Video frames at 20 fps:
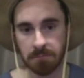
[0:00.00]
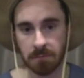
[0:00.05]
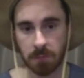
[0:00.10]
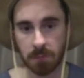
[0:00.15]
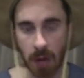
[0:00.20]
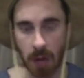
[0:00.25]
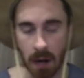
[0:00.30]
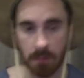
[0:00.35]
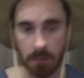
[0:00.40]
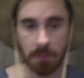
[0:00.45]

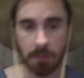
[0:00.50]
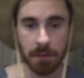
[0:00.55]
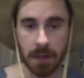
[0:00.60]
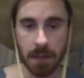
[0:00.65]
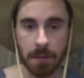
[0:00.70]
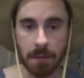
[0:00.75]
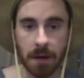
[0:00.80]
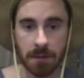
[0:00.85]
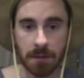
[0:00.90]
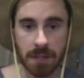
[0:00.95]
probably
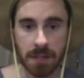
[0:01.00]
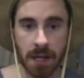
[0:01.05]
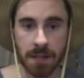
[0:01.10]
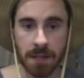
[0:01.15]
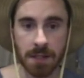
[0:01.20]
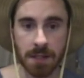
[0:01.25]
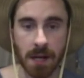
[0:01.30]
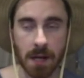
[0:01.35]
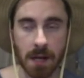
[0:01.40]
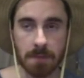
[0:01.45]
about 10
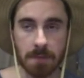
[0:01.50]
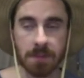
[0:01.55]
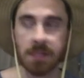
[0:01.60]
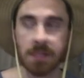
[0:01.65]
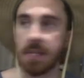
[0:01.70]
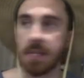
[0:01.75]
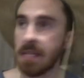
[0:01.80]
times.